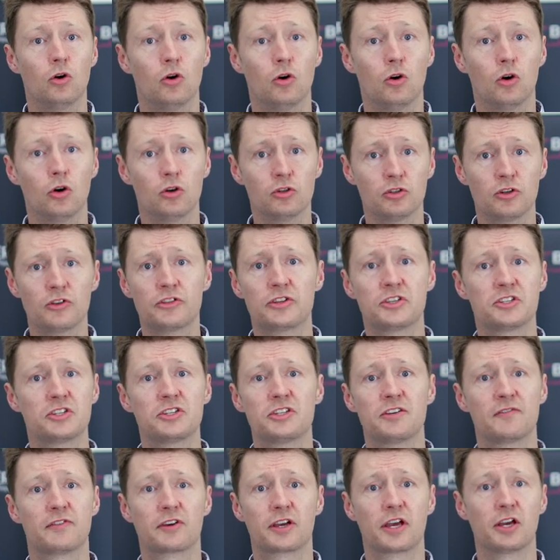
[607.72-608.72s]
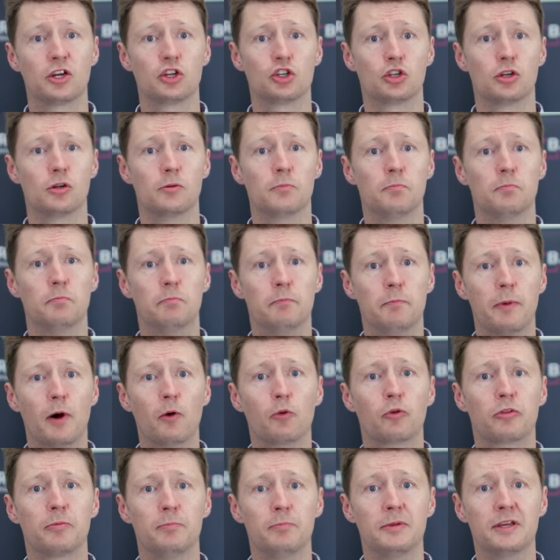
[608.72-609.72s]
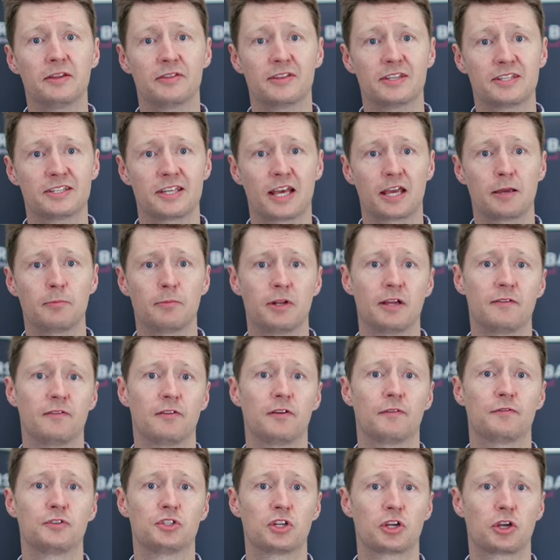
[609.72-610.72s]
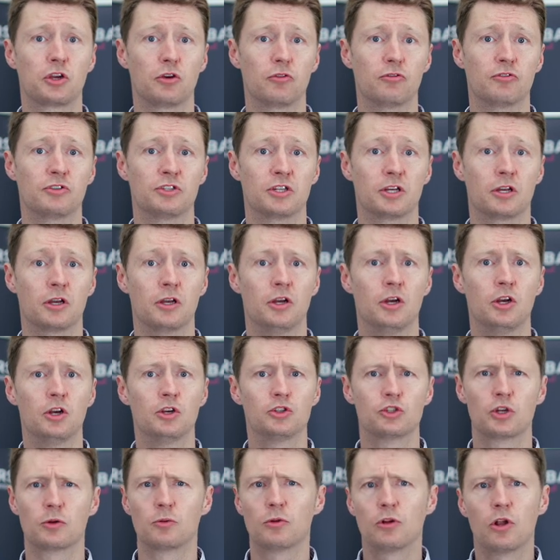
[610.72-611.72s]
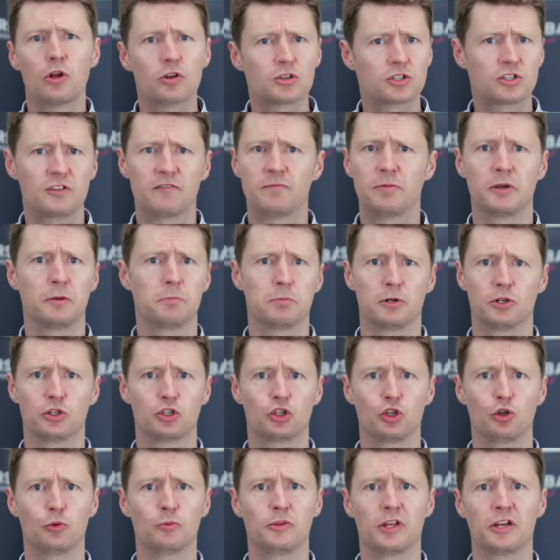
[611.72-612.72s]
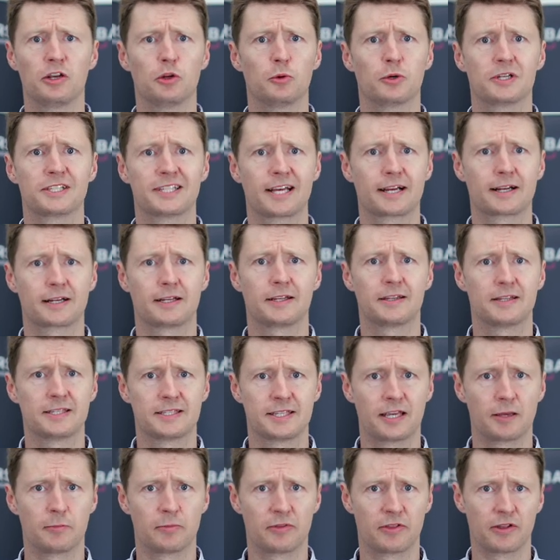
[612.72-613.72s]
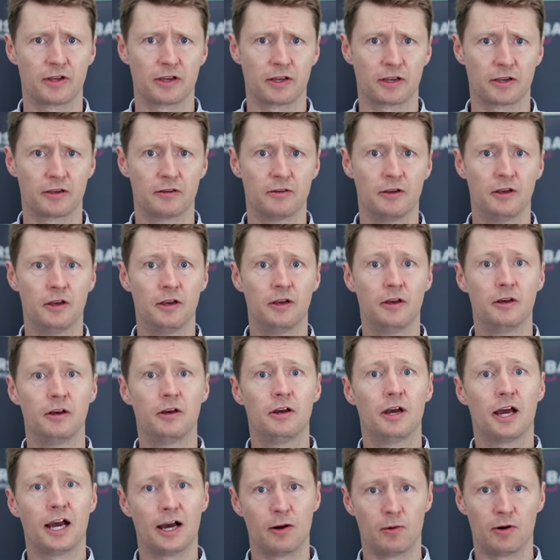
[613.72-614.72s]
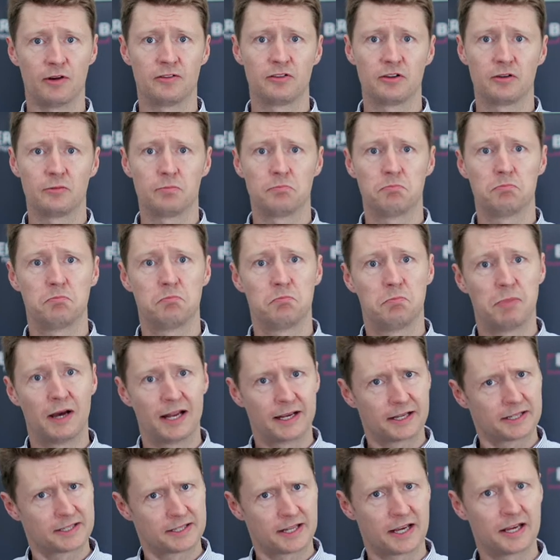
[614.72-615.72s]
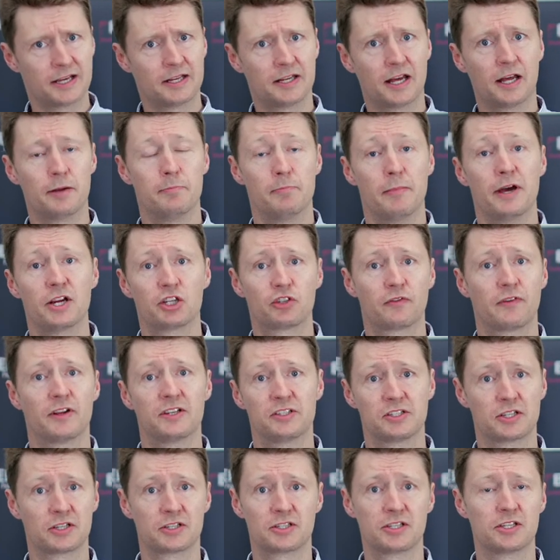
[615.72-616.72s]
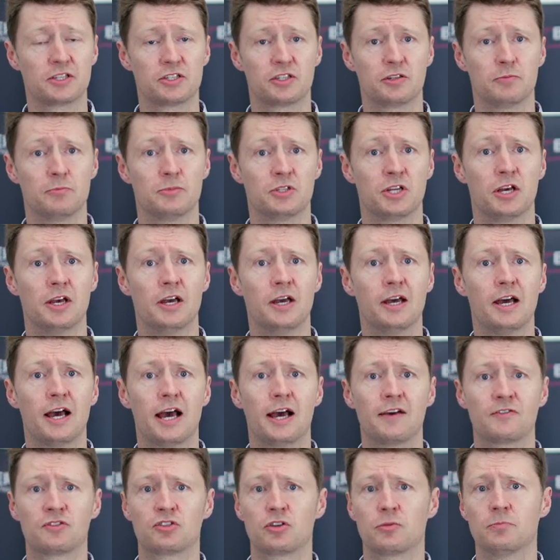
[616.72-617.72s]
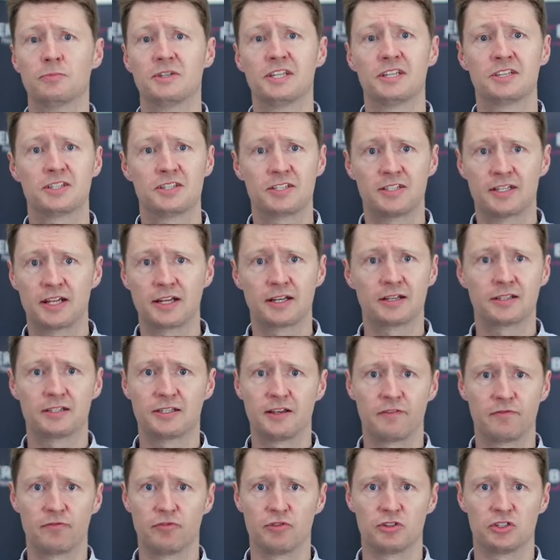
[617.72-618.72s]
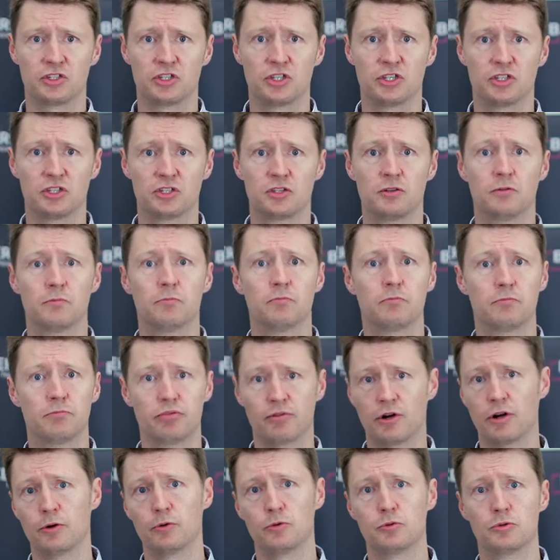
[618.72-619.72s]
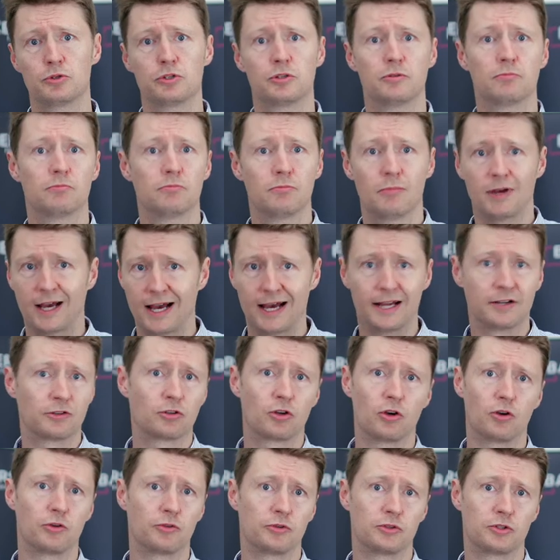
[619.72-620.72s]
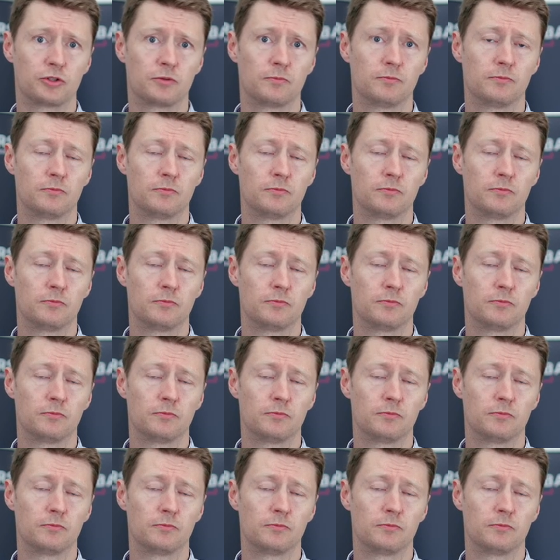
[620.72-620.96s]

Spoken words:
Under the certification, both meet the same level of security, so lots of people assume they do exactly the same thing. However, palisade and mesh fencing systems have some distinct differences, pros and cons.